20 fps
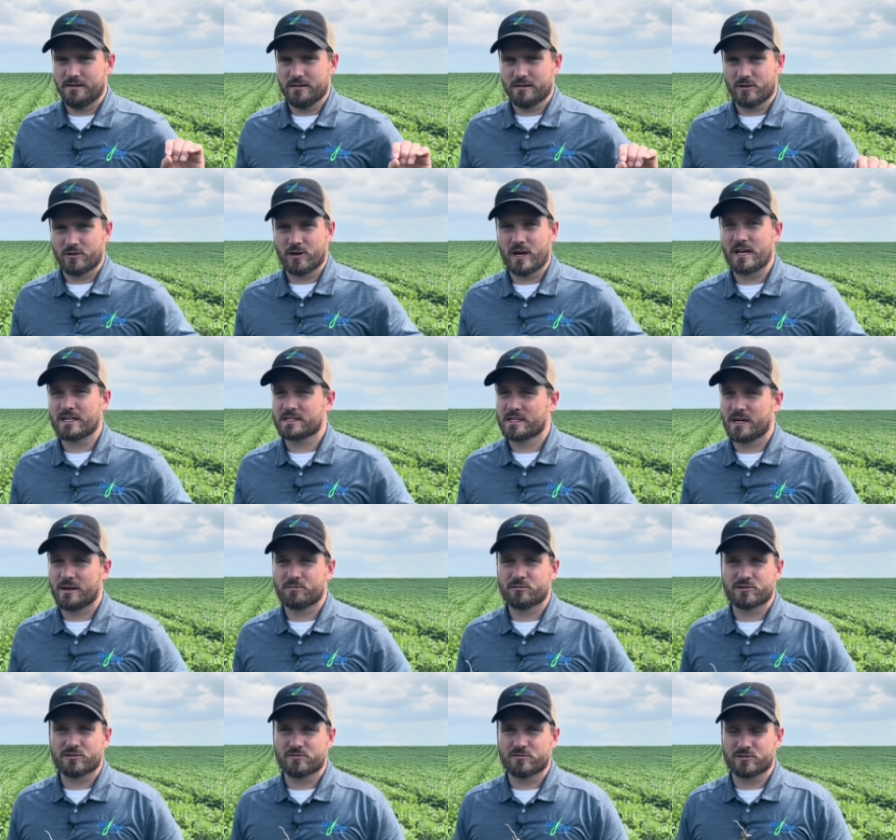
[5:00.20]
uh,
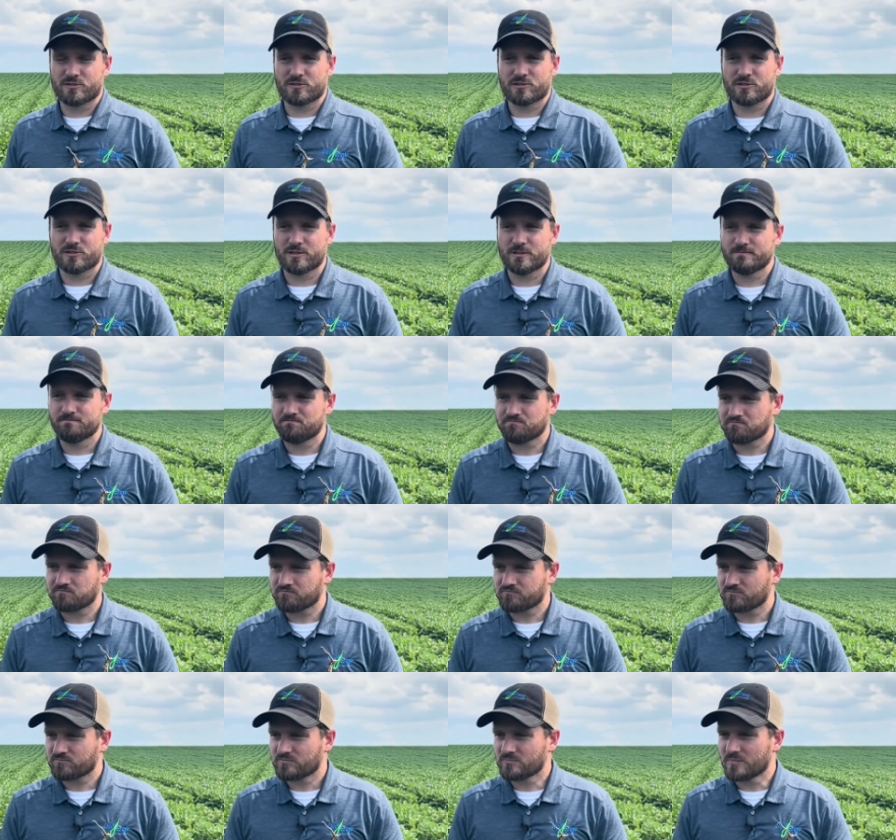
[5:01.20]
grasshoppers for sure
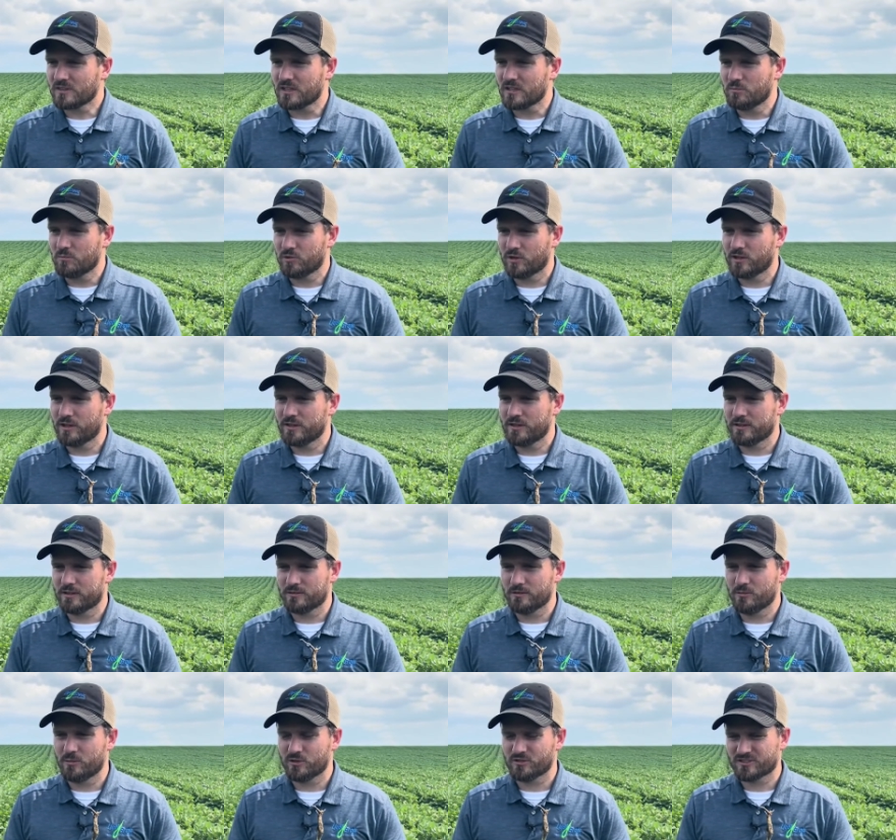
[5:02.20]
probably the,
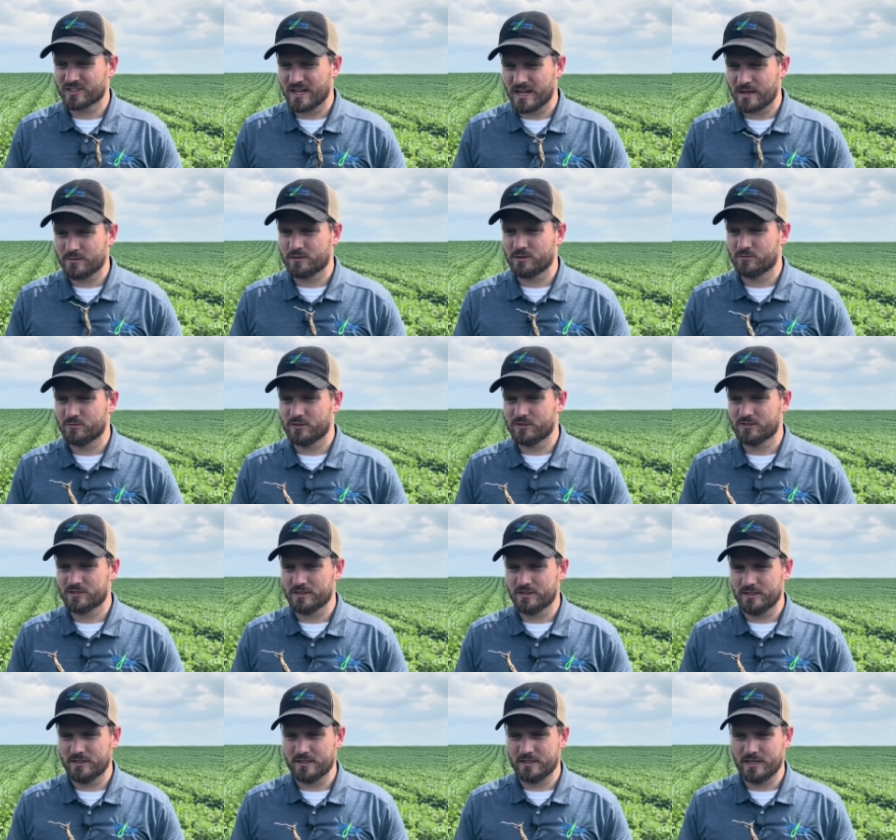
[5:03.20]
the most common ones
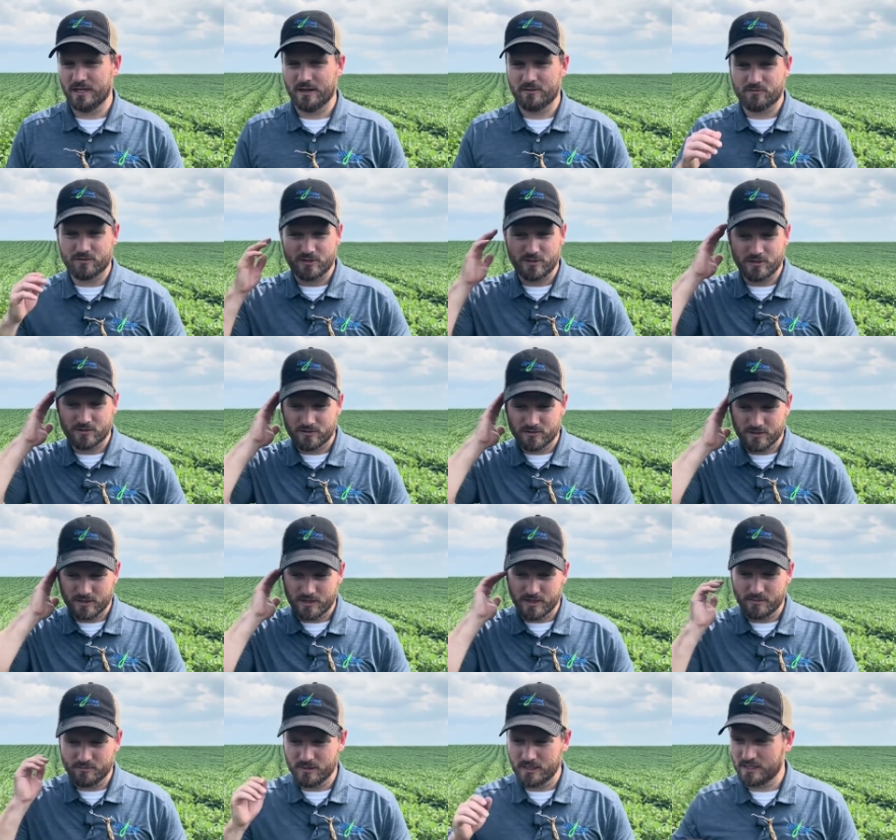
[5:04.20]
uh, every year that
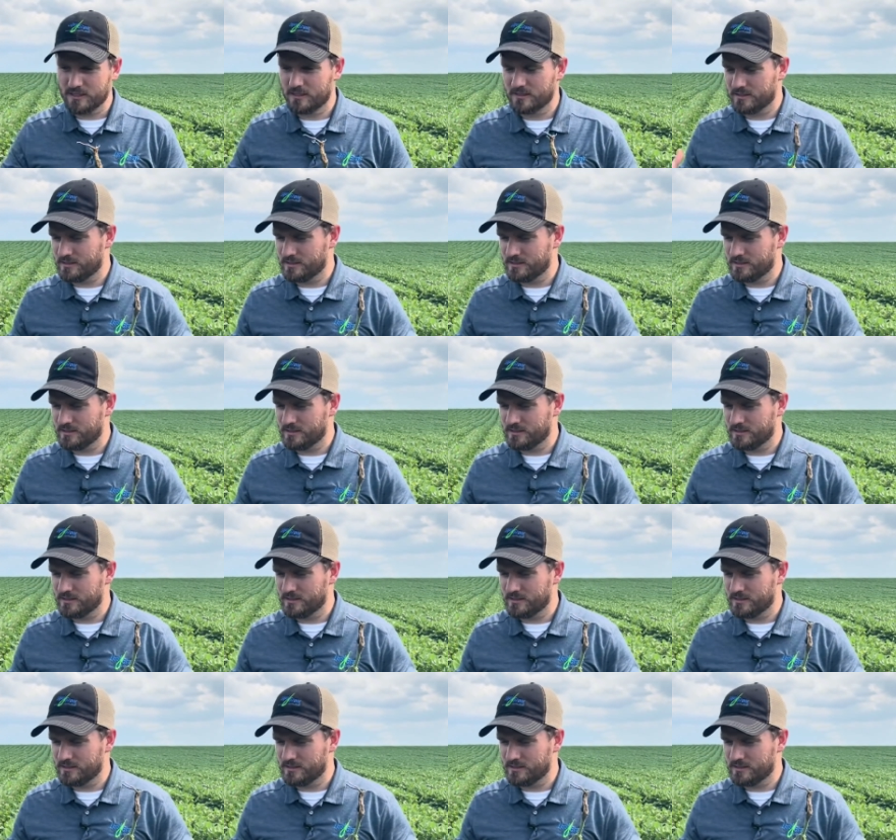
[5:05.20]
come in